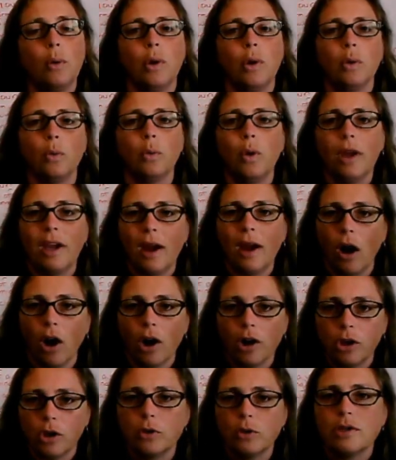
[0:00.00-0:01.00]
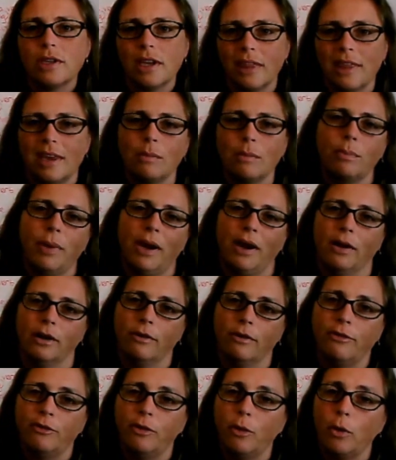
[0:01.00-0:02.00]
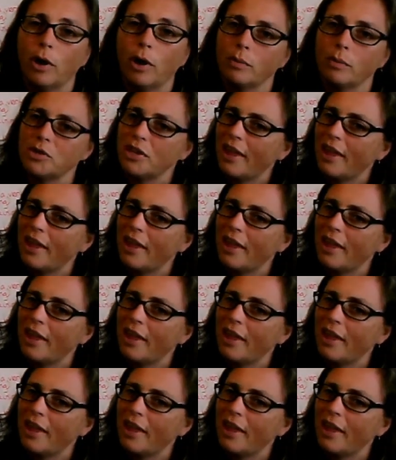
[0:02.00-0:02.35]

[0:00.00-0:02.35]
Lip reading: when we are using the imperative form.